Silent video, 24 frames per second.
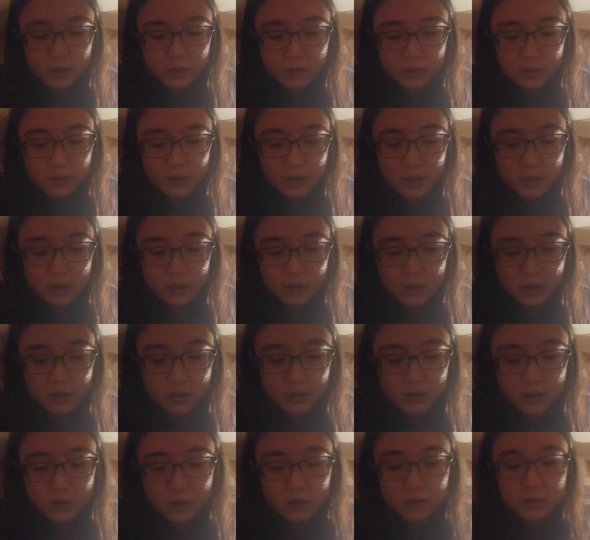grand
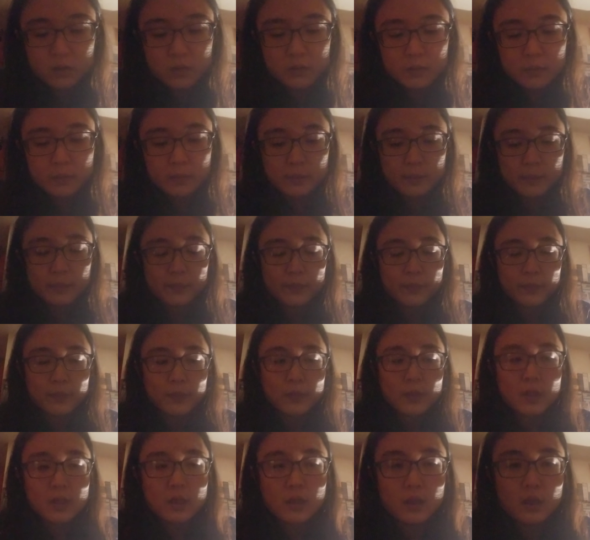uncle
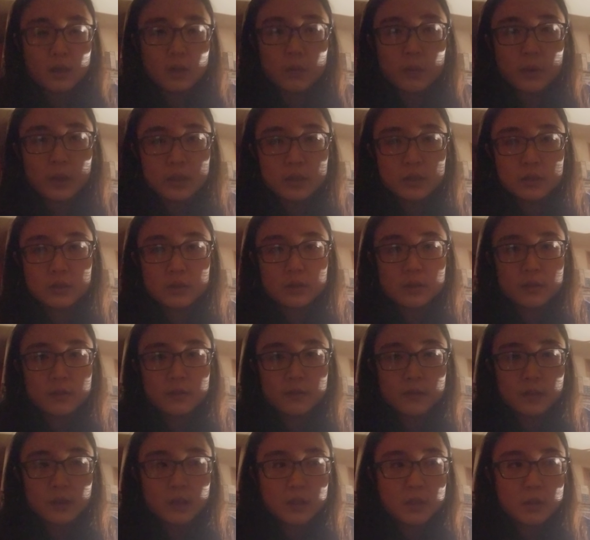went to the
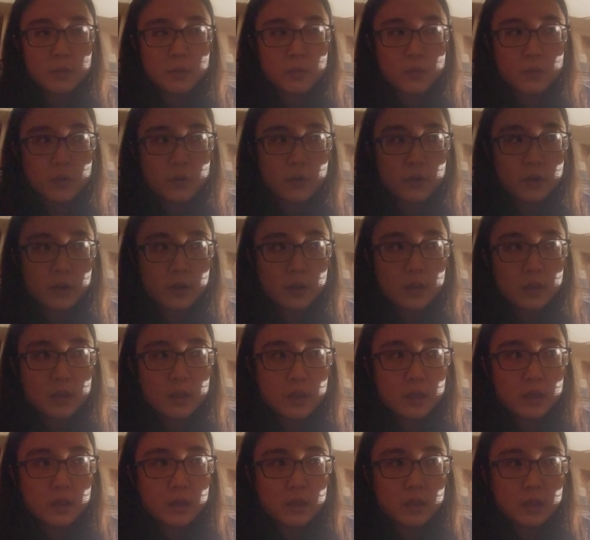Vietnam War.
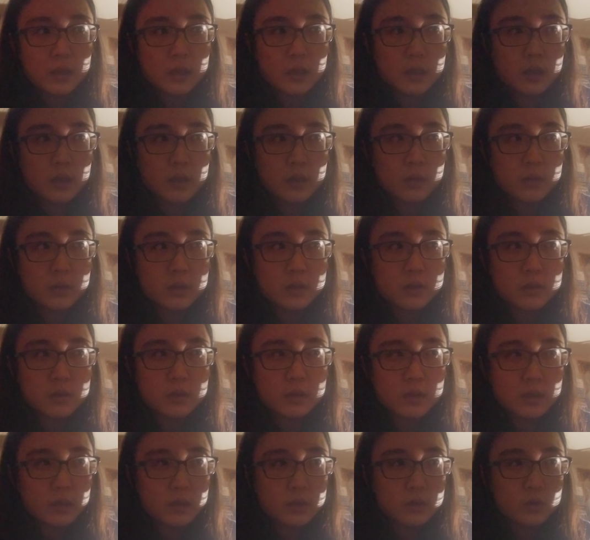He was
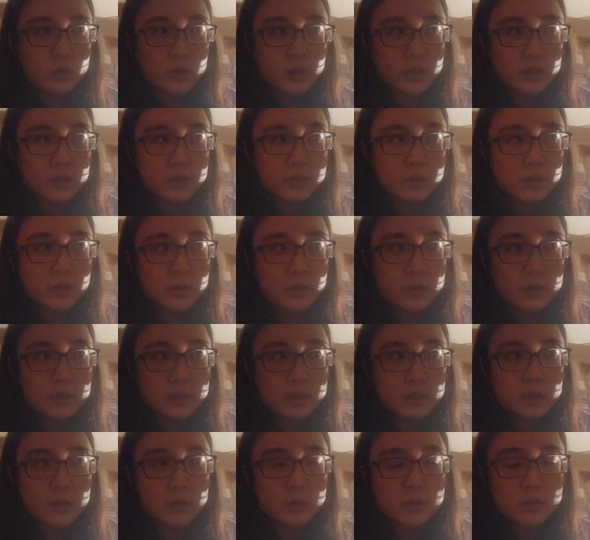like 20 years old,
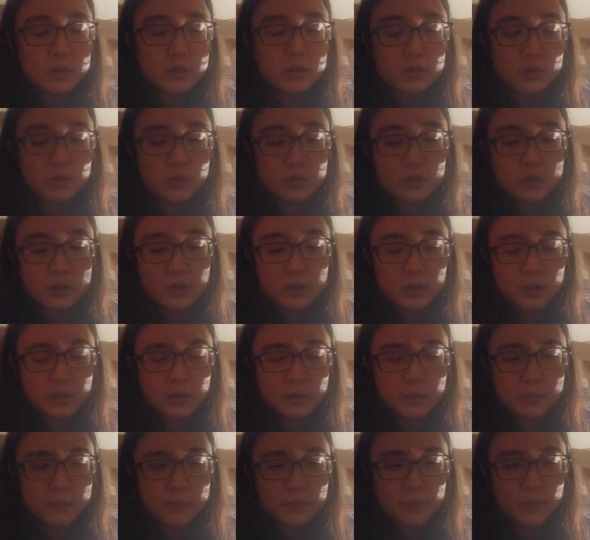and he was
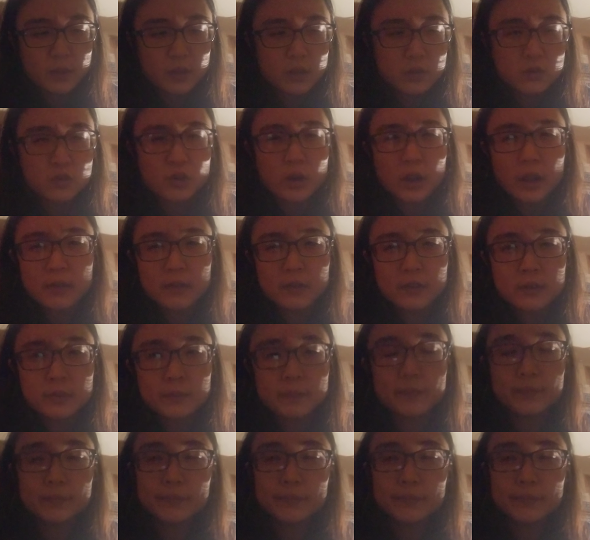a driver.